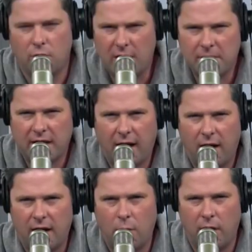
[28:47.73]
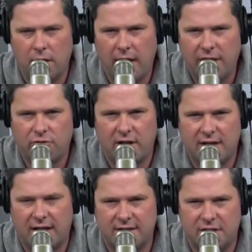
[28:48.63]
Greg McGarrity, when Natrez
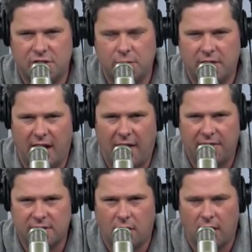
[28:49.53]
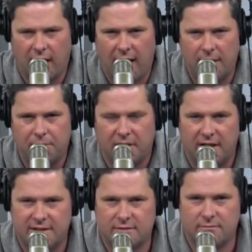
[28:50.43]
had his issue with the Athens-Clarke County
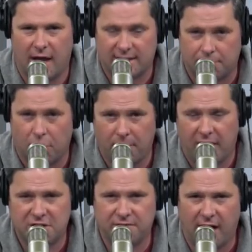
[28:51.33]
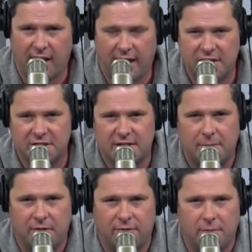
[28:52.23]
Police as a probation violation
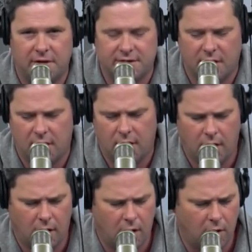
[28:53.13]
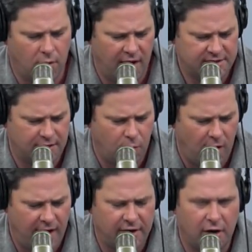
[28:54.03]
stemming from his arrest in
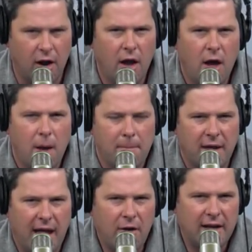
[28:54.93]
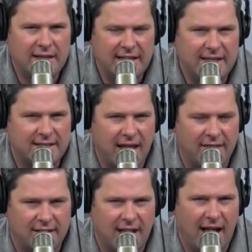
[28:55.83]
Winder, McGarrity did say
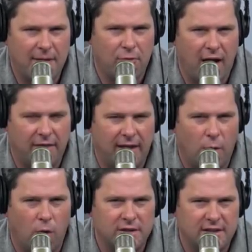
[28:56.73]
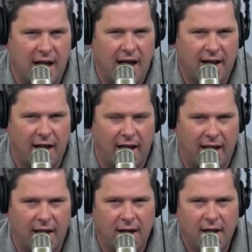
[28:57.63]
at the time, right, that it was not
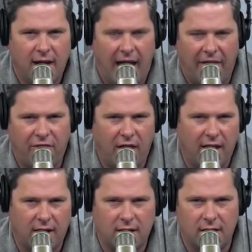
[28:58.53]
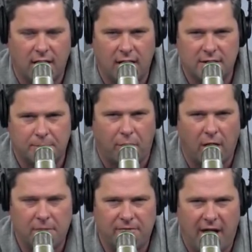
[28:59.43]
a athletic
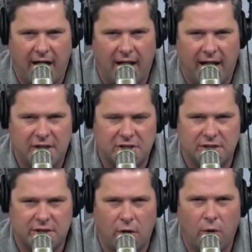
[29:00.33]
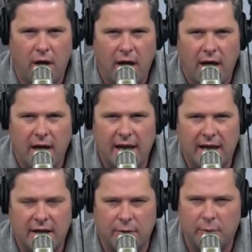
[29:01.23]
department violation. So
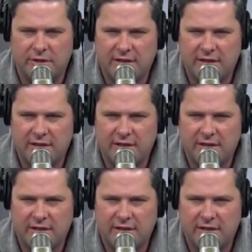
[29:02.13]
it would